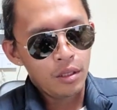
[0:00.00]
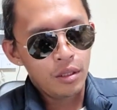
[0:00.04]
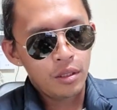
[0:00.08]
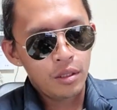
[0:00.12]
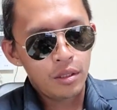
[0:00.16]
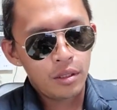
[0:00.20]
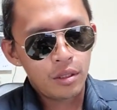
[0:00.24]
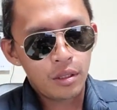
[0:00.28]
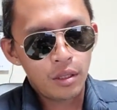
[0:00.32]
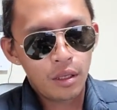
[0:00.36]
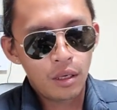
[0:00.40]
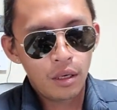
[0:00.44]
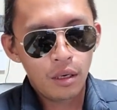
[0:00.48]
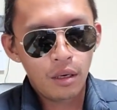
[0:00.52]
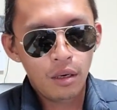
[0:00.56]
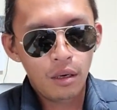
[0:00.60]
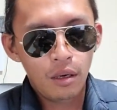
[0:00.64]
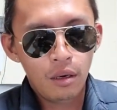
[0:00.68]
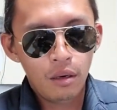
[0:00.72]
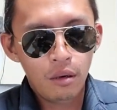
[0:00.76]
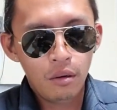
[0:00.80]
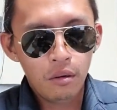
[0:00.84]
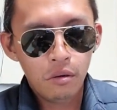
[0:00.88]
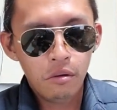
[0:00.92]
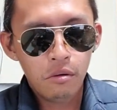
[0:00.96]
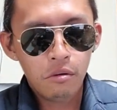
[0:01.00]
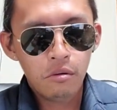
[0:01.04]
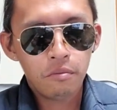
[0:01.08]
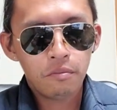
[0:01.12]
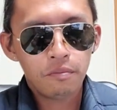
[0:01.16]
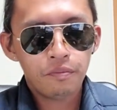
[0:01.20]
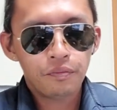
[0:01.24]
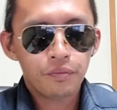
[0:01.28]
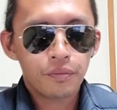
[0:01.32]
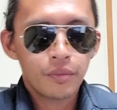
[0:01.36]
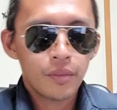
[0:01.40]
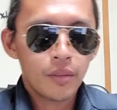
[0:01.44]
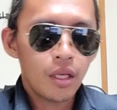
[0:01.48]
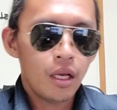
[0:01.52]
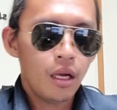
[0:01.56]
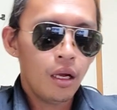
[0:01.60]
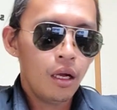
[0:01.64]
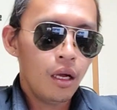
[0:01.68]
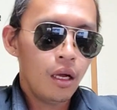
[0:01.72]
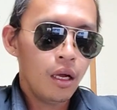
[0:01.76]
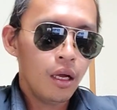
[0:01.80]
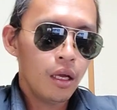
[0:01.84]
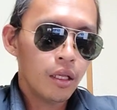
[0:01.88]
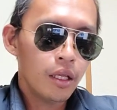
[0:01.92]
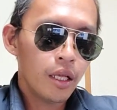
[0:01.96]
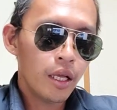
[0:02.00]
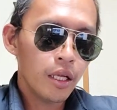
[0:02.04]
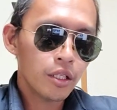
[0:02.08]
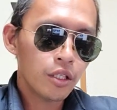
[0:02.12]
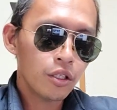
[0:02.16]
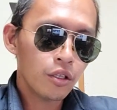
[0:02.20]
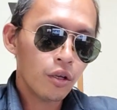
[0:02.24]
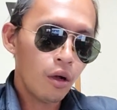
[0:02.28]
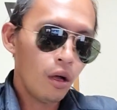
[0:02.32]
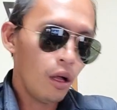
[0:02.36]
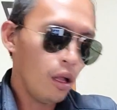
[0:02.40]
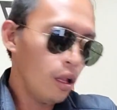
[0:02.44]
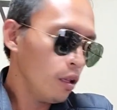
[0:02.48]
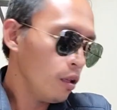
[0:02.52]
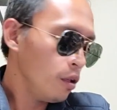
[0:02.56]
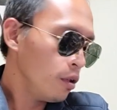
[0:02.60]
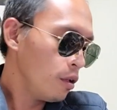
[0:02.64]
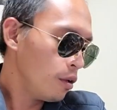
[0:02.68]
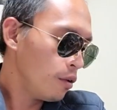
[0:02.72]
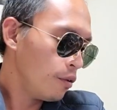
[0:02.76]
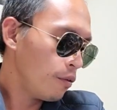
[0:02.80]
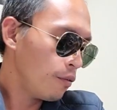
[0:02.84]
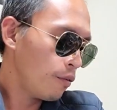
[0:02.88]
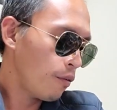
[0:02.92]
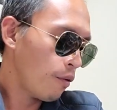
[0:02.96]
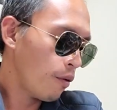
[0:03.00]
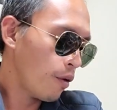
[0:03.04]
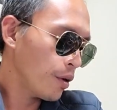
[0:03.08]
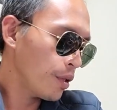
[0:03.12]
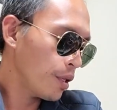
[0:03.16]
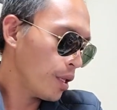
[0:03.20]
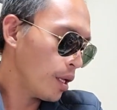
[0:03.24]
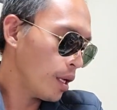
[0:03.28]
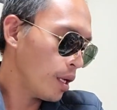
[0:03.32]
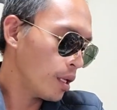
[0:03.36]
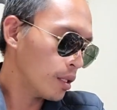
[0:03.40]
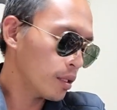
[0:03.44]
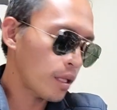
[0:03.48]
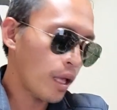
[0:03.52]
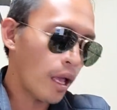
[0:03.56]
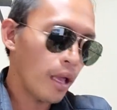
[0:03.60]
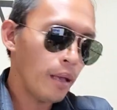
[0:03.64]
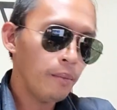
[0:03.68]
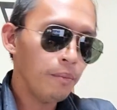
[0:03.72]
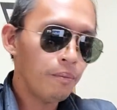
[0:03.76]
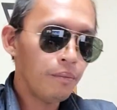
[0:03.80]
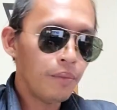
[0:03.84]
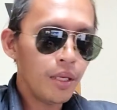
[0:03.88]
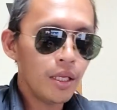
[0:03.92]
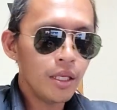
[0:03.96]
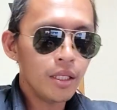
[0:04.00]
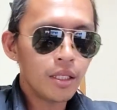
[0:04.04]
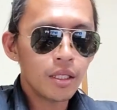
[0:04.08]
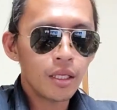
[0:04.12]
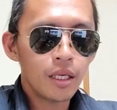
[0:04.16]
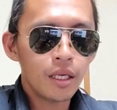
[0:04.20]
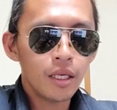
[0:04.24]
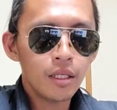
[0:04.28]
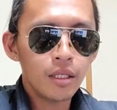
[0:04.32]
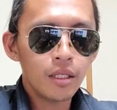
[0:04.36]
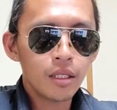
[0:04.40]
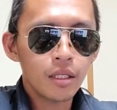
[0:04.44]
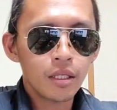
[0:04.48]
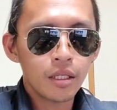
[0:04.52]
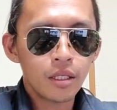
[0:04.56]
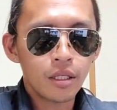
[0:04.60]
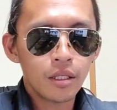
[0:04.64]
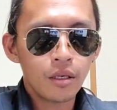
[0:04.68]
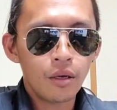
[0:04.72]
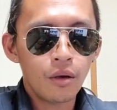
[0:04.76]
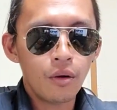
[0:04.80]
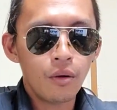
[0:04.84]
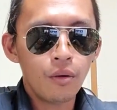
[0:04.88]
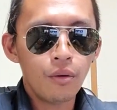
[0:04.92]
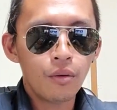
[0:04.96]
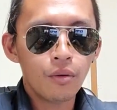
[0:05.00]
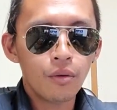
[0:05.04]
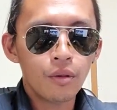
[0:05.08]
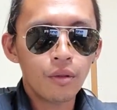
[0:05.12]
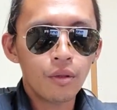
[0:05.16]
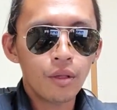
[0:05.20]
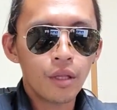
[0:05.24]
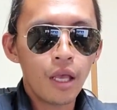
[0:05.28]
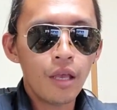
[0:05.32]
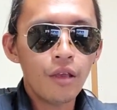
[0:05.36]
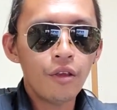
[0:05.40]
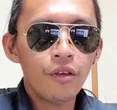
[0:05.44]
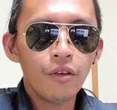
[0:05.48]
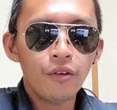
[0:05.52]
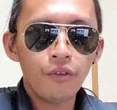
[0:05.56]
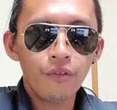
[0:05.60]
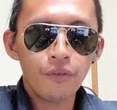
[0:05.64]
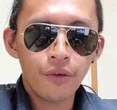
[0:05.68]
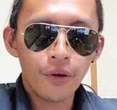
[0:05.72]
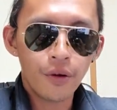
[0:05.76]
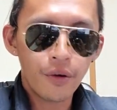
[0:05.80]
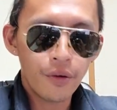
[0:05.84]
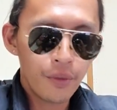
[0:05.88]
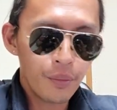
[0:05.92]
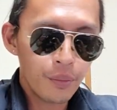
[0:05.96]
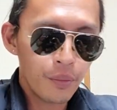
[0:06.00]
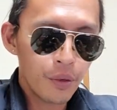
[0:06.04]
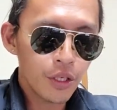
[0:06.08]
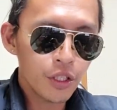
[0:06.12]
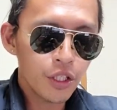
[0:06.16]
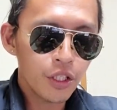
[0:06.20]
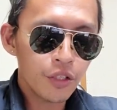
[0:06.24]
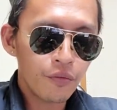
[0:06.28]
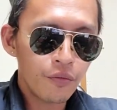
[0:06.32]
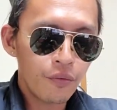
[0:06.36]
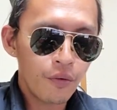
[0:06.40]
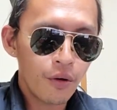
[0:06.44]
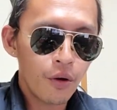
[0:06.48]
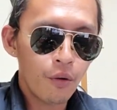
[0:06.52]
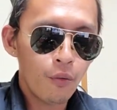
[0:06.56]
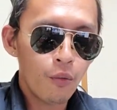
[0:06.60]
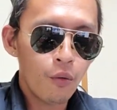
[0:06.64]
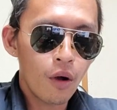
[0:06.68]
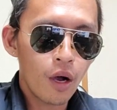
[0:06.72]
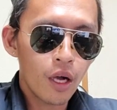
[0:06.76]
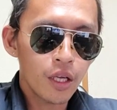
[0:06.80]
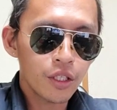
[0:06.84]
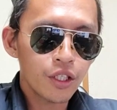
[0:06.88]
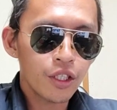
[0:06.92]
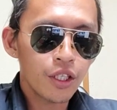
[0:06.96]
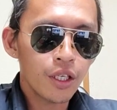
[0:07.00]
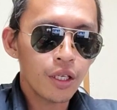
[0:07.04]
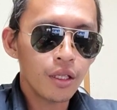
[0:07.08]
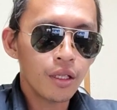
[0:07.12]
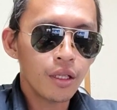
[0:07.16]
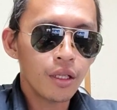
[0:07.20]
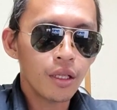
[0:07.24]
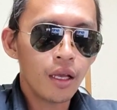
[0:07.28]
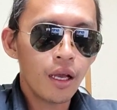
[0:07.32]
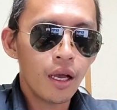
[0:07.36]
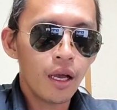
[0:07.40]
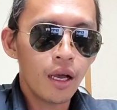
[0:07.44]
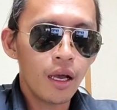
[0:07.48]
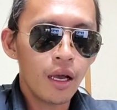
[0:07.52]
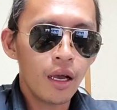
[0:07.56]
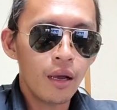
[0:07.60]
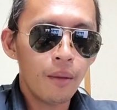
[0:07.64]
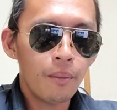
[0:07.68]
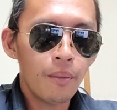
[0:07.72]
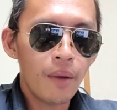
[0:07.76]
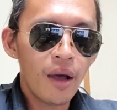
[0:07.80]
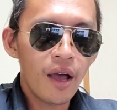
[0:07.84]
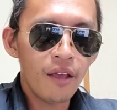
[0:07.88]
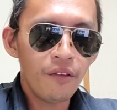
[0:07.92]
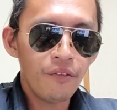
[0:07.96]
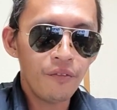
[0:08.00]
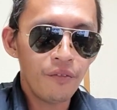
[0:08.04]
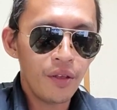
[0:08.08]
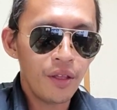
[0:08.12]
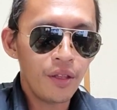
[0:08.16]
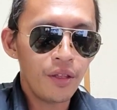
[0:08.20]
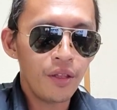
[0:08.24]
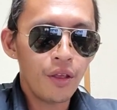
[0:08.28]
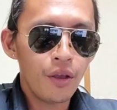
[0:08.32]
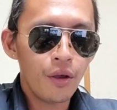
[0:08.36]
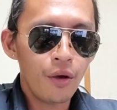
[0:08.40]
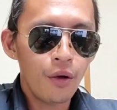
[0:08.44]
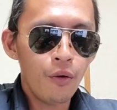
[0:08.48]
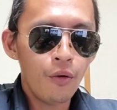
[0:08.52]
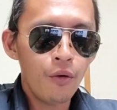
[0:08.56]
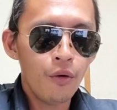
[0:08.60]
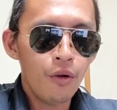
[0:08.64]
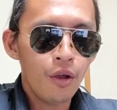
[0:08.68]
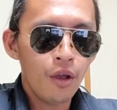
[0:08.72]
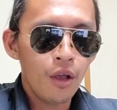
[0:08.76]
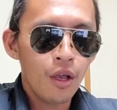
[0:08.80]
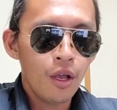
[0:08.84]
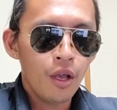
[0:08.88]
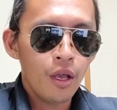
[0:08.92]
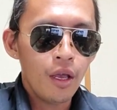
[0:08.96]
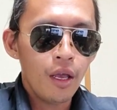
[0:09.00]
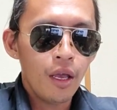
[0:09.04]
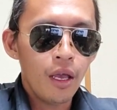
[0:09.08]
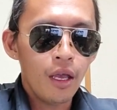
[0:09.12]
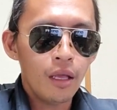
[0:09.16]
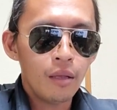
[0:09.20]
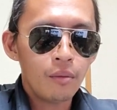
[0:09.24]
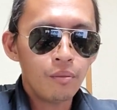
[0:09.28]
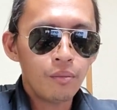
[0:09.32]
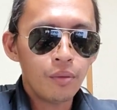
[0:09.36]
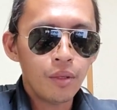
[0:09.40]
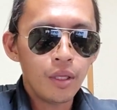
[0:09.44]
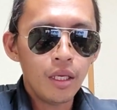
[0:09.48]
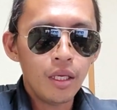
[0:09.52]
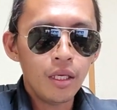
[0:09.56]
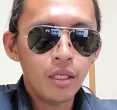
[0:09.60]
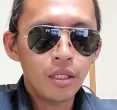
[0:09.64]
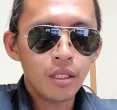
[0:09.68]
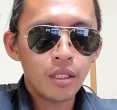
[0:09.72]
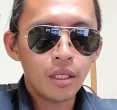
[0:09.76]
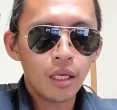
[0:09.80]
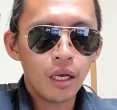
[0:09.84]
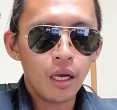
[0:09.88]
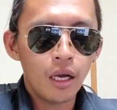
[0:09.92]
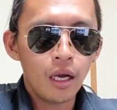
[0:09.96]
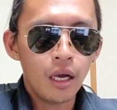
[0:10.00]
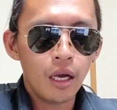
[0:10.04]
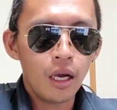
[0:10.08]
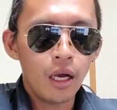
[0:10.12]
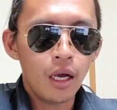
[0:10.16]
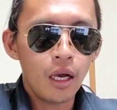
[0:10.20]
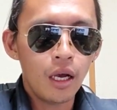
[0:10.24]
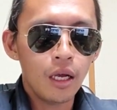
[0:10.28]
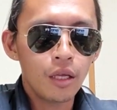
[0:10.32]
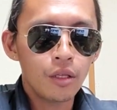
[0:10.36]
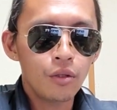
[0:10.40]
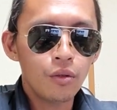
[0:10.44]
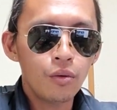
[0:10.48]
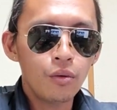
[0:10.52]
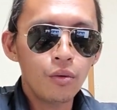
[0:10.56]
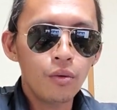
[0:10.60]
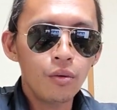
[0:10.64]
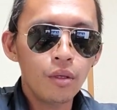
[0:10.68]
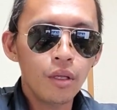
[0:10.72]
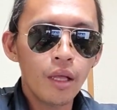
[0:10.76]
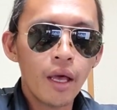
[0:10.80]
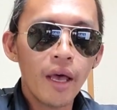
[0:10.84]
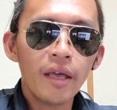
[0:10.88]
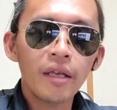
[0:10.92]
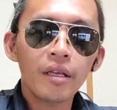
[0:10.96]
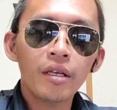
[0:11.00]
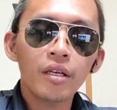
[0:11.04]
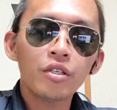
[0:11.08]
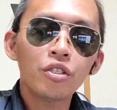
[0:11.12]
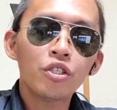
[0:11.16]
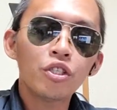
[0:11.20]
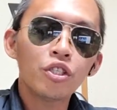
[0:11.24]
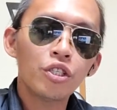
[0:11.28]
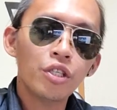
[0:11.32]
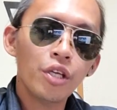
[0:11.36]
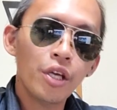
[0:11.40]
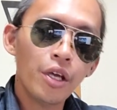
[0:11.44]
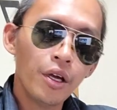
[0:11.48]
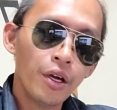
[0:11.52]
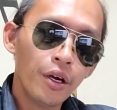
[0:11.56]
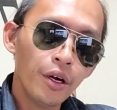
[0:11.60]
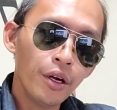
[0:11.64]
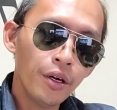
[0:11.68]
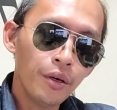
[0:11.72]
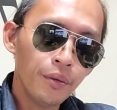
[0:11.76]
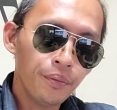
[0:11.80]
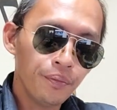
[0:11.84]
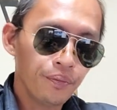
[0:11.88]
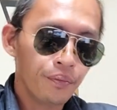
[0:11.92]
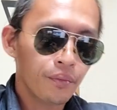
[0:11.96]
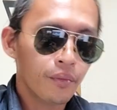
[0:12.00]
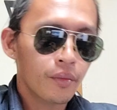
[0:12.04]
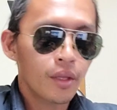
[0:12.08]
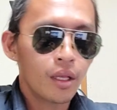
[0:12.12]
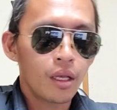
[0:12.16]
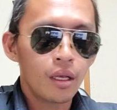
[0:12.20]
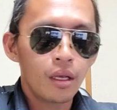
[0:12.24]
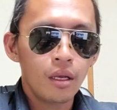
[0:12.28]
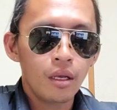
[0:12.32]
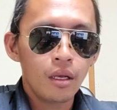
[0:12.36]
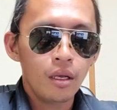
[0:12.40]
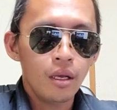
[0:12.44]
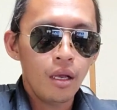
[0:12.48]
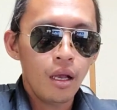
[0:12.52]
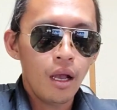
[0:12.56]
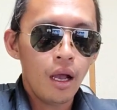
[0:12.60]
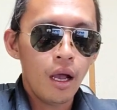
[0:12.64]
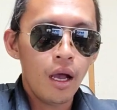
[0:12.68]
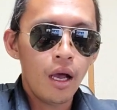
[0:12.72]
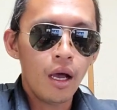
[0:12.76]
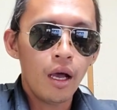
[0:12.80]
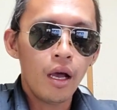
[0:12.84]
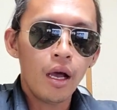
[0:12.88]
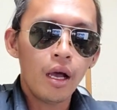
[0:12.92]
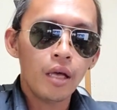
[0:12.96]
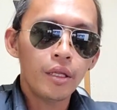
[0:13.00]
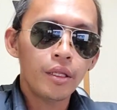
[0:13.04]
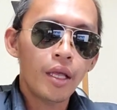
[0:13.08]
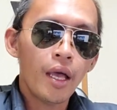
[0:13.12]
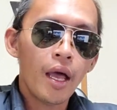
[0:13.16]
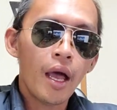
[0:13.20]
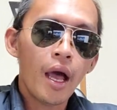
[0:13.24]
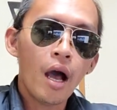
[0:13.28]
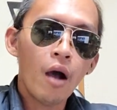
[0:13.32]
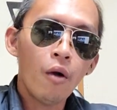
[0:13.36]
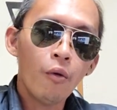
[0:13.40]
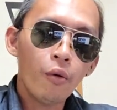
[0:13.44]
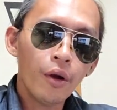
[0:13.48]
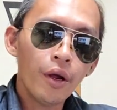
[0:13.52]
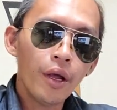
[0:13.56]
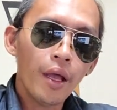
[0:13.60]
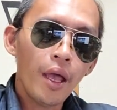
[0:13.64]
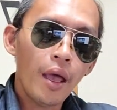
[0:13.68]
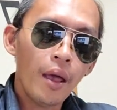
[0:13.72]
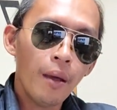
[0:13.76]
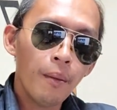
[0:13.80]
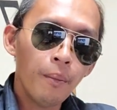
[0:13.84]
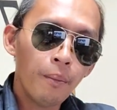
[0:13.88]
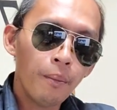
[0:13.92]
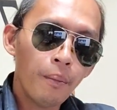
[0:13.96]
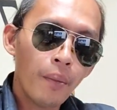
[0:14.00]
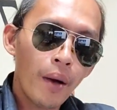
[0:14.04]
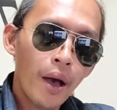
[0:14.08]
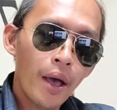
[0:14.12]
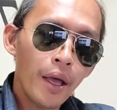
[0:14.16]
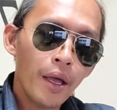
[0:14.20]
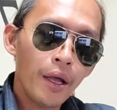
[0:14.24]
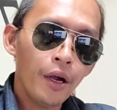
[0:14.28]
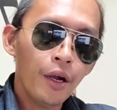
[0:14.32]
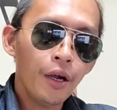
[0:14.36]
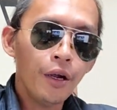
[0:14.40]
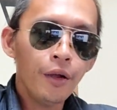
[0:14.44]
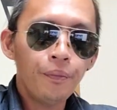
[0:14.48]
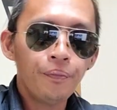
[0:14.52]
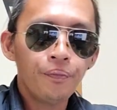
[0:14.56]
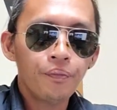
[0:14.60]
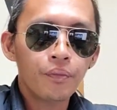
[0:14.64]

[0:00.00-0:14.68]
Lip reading: So that's all for the timepieces. So thank you very much for watching my video, and please do like and share the Our Empire